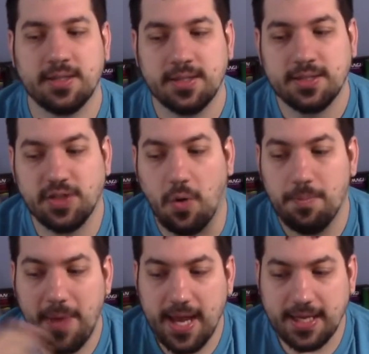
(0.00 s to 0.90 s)
So,
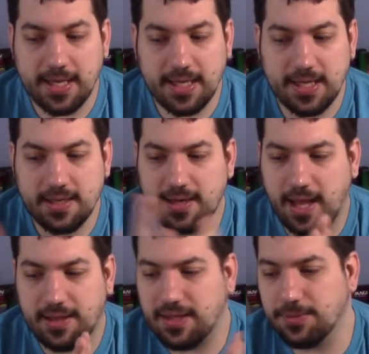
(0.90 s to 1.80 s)
back in,
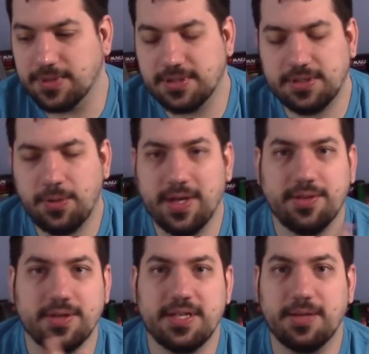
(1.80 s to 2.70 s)
I think it was
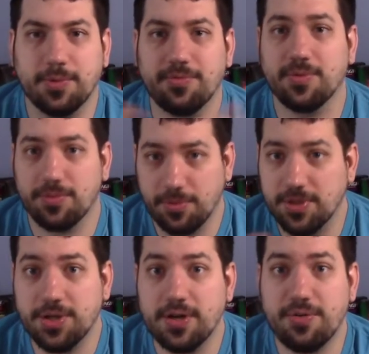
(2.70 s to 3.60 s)
2013, with the
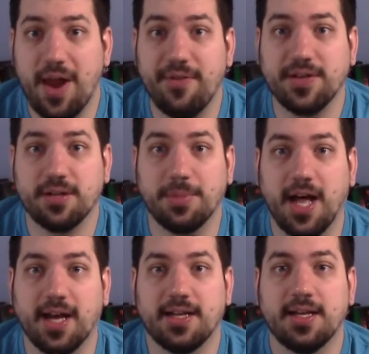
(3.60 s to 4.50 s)
Return to Ravnica
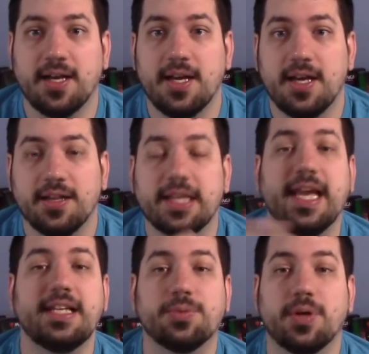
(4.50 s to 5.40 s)
block, the
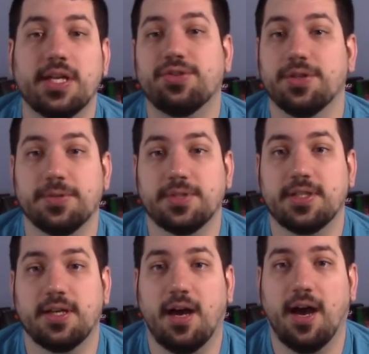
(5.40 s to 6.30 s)
gates were
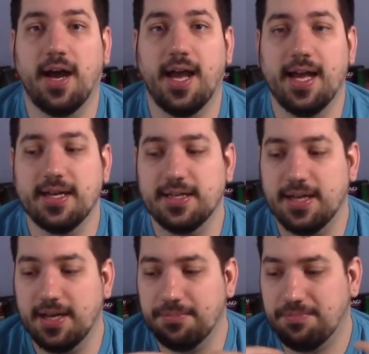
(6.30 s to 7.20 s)
introduced, and
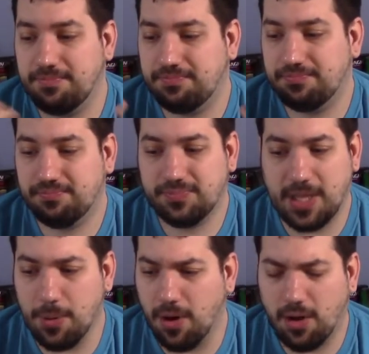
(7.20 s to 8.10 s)

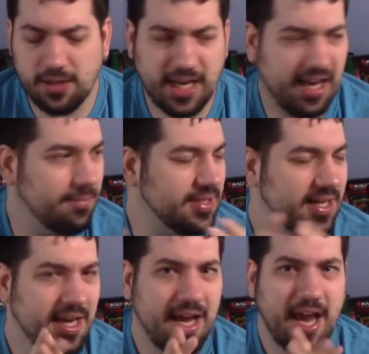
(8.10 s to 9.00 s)
they were all named
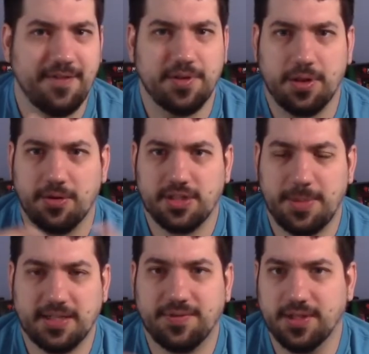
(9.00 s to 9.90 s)
after their
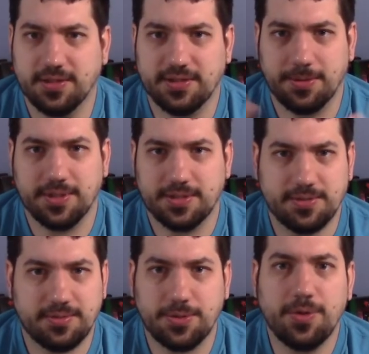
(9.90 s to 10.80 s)
respective guilds. They were just
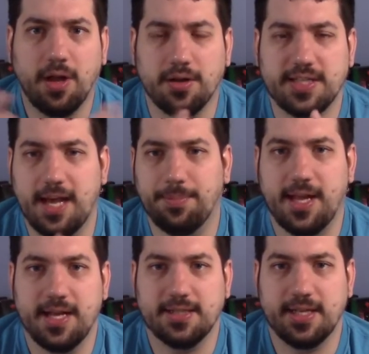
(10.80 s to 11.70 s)
two-color tap
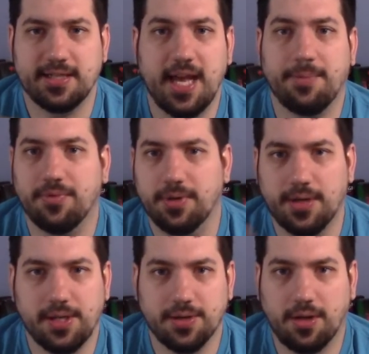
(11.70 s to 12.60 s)
lands that tap for
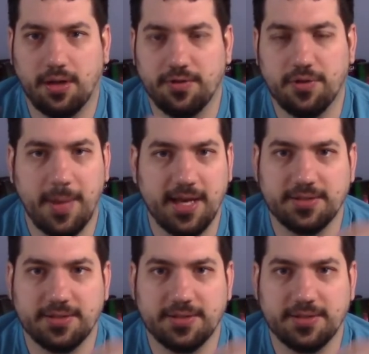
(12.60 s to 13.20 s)
either color of their mana.